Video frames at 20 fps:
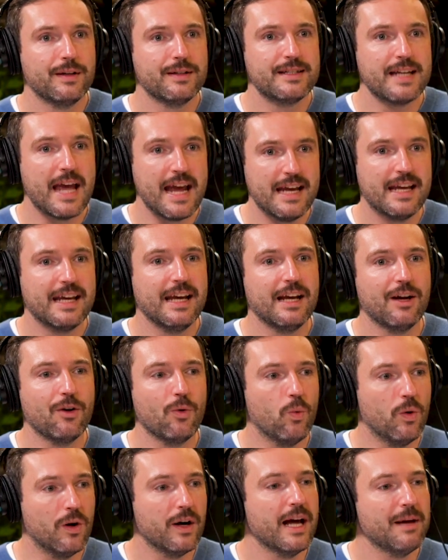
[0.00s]
taking
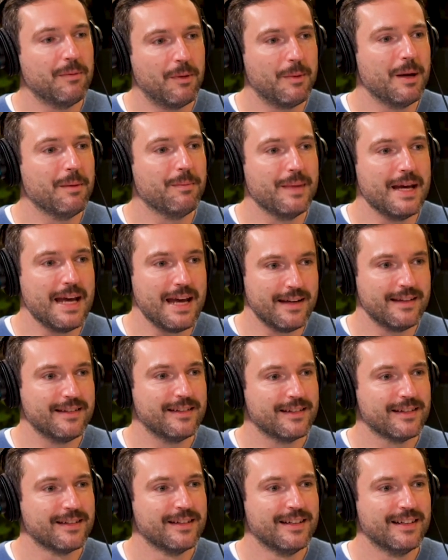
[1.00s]
what MMM
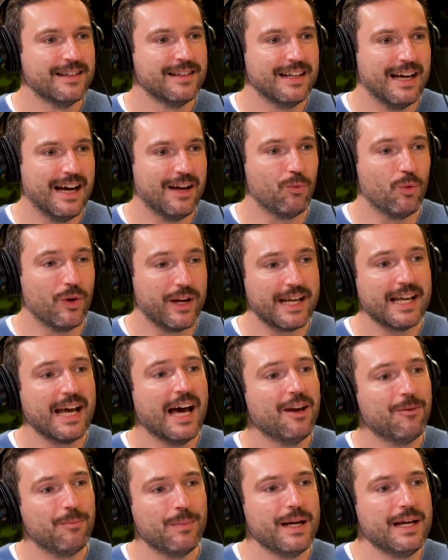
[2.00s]
is and what it
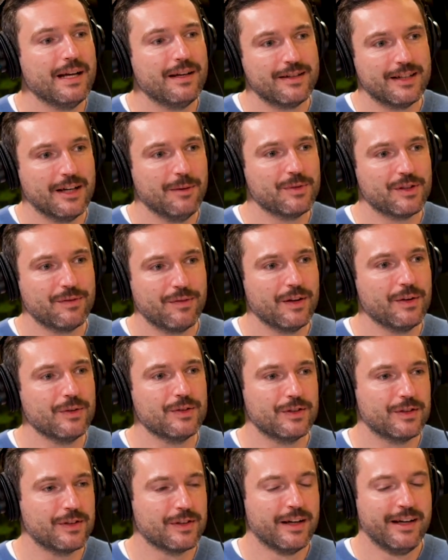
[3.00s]
can be in terms of
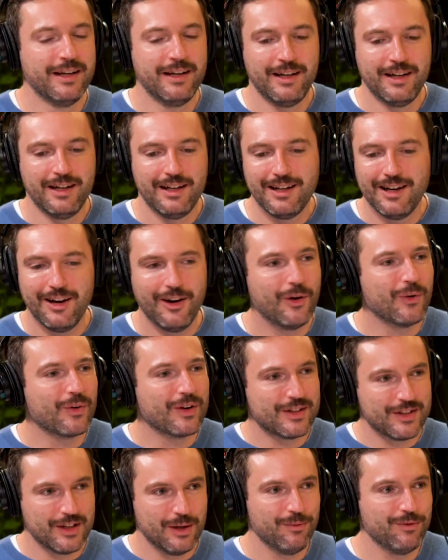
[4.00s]
those
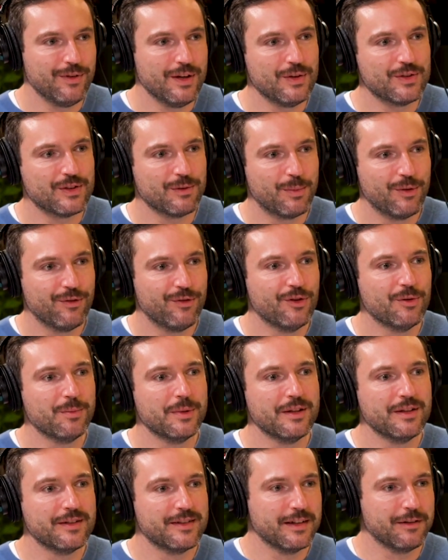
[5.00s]
longer term views of
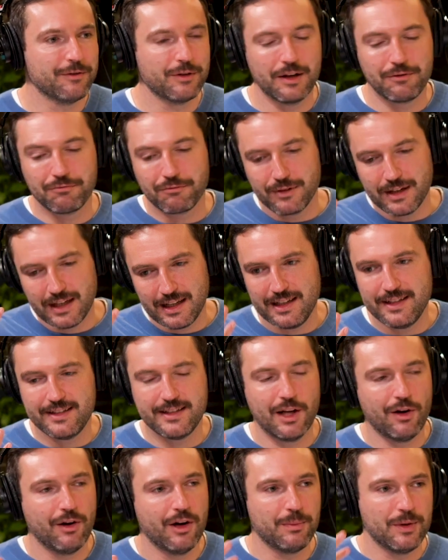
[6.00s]
performance, and really
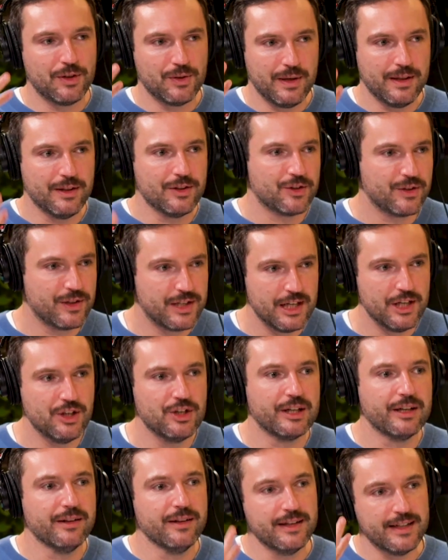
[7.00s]
steering between the
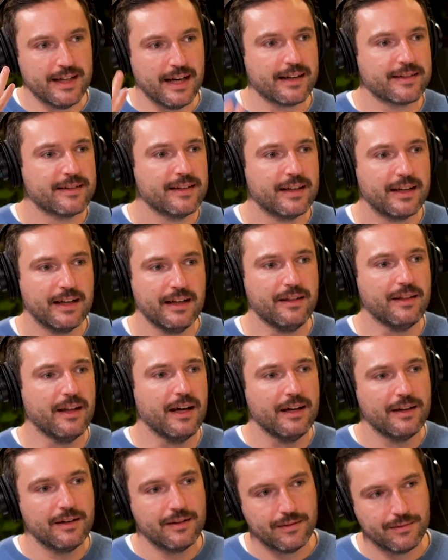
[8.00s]
strategic and the tactic in
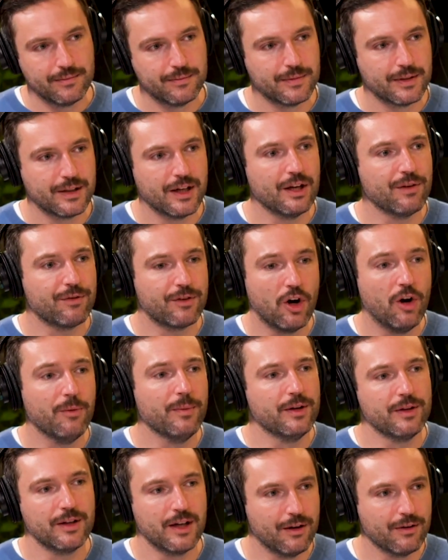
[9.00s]
that kind of
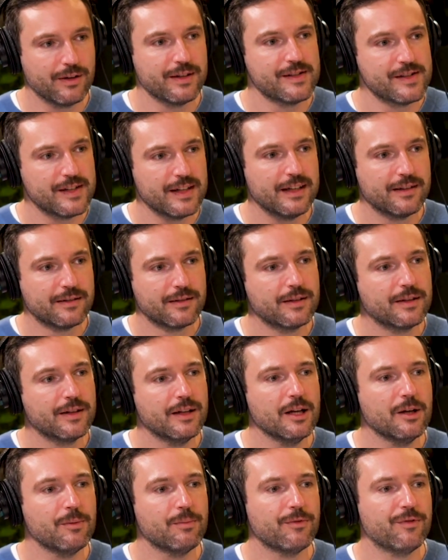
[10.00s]
common currency
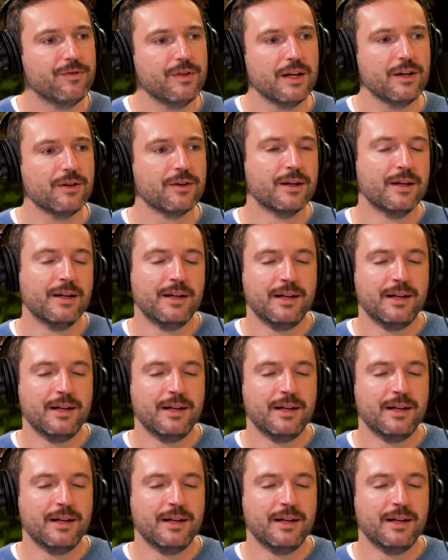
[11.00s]
view.